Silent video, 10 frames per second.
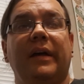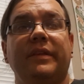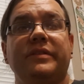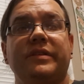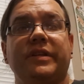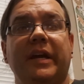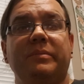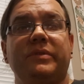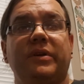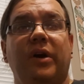this is
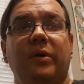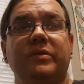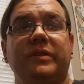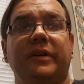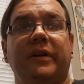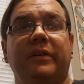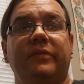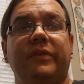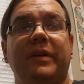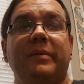James, host
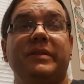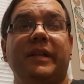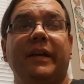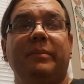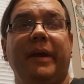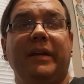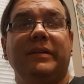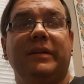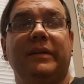of Sling and Paint.